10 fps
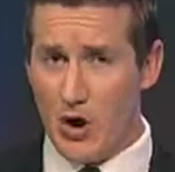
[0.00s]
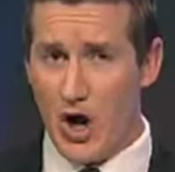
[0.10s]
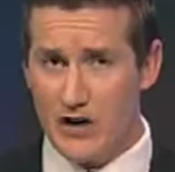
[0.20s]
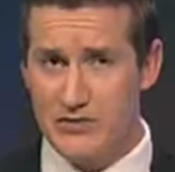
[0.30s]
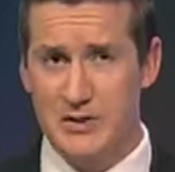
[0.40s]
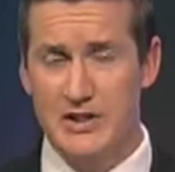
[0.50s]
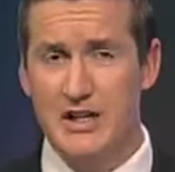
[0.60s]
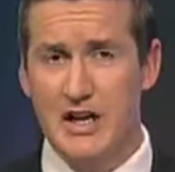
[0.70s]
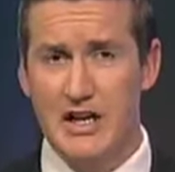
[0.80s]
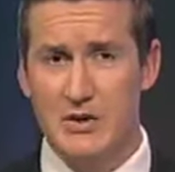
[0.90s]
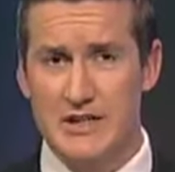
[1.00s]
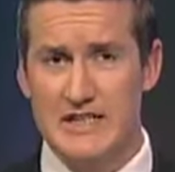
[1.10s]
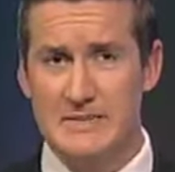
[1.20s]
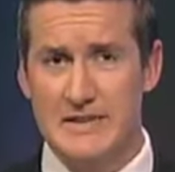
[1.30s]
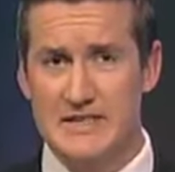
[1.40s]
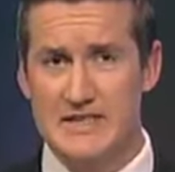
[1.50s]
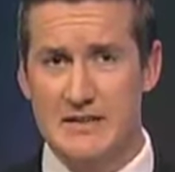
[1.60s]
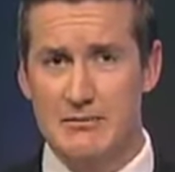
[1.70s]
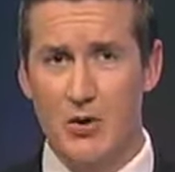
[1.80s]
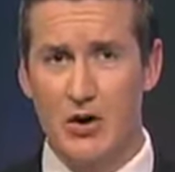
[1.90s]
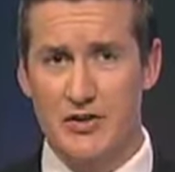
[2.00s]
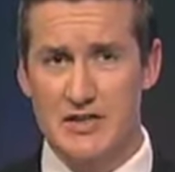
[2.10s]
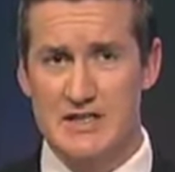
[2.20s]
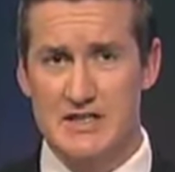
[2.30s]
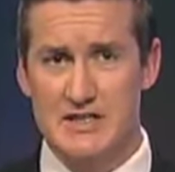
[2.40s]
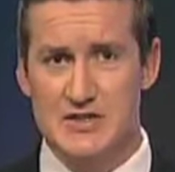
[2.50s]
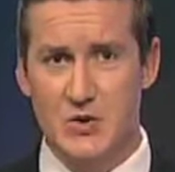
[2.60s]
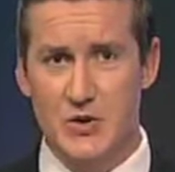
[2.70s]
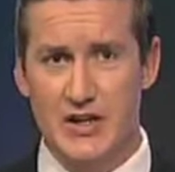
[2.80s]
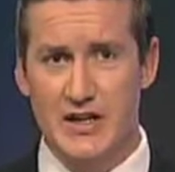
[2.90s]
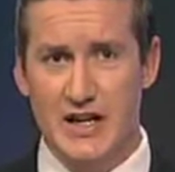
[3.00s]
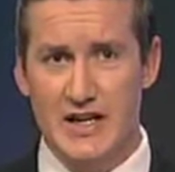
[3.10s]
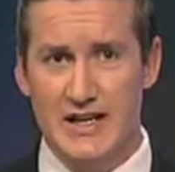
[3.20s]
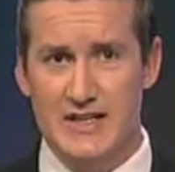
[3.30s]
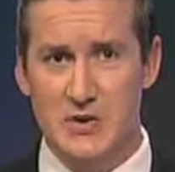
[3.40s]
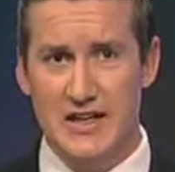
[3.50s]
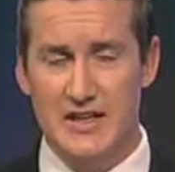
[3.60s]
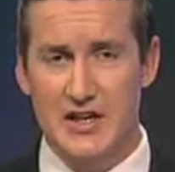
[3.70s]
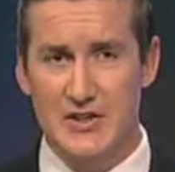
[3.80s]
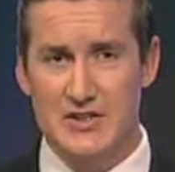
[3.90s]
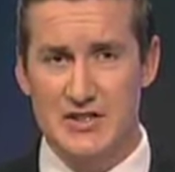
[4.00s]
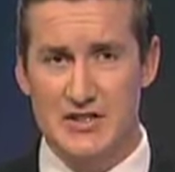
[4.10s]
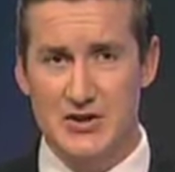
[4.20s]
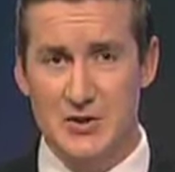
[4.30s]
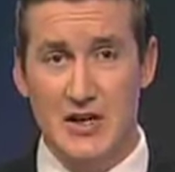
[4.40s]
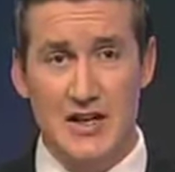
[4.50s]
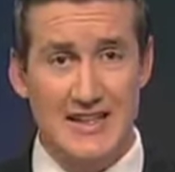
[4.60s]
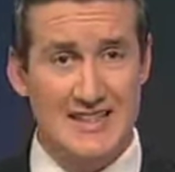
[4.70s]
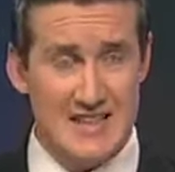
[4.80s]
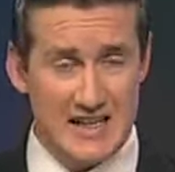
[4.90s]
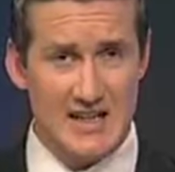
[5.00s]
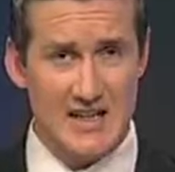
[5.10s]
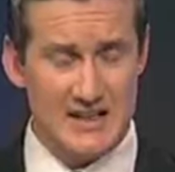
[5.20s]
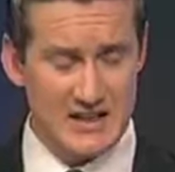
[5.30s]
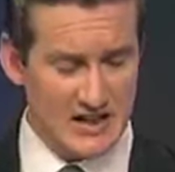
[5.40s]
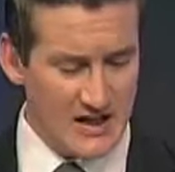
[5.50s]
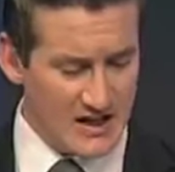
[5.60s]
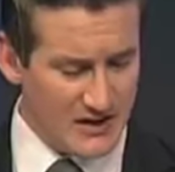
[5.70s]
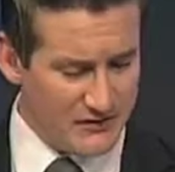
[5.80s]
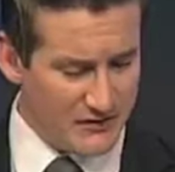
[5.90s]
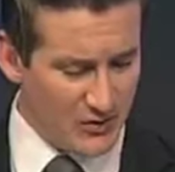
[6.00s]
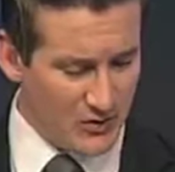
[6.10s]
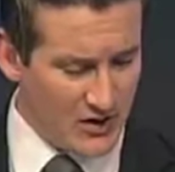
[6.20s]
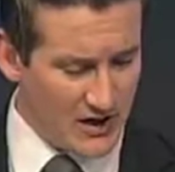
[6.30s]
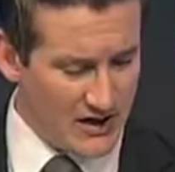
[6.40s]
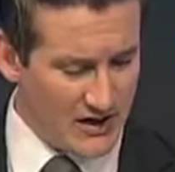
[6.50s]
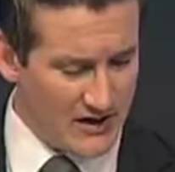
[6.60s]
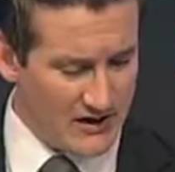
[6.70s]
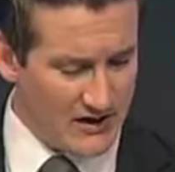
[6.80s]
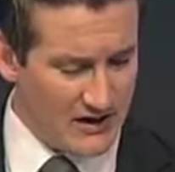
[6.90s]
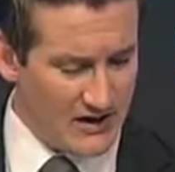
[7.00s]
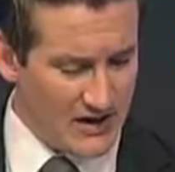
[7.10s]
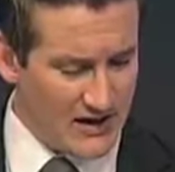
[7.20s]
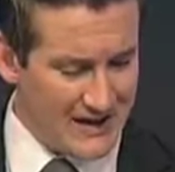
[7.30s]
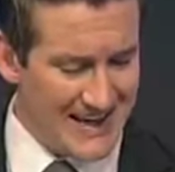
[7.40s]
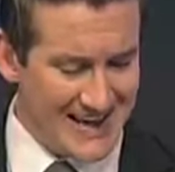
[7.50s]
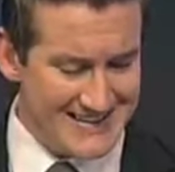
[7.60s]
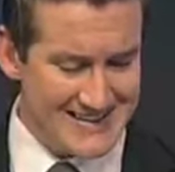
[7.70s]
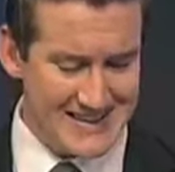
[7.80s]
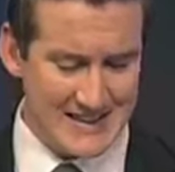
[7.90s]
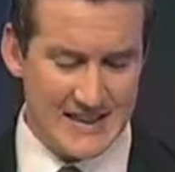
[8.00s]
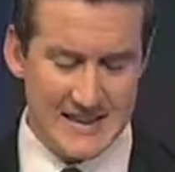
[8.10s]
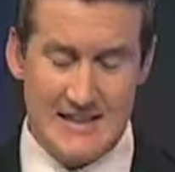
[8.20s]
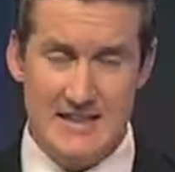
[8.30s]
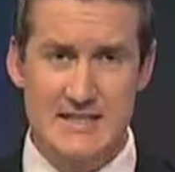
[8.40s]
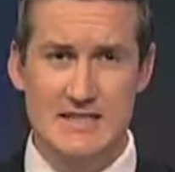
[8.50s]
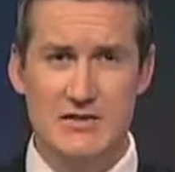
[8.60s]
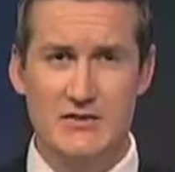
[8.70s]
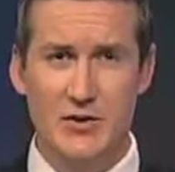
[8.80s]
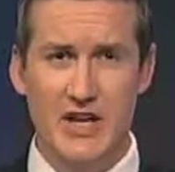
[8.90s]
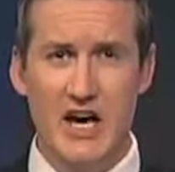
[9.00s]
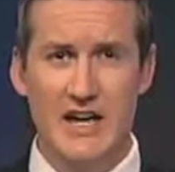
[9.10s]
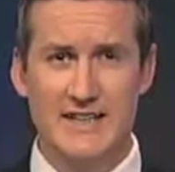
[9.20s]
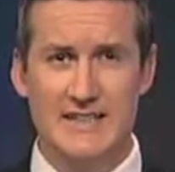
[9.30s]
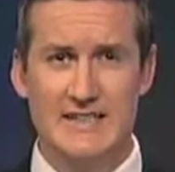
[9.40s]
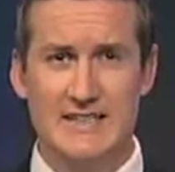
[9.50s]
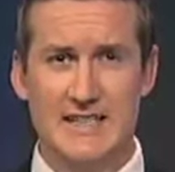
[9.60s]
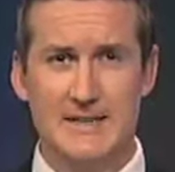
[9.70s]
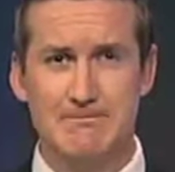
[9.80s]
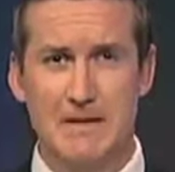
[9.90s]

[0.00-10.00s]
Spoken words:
Hoffman. We expect to see more of this story as we get closer to the deadline for the candidacy list for the IEC.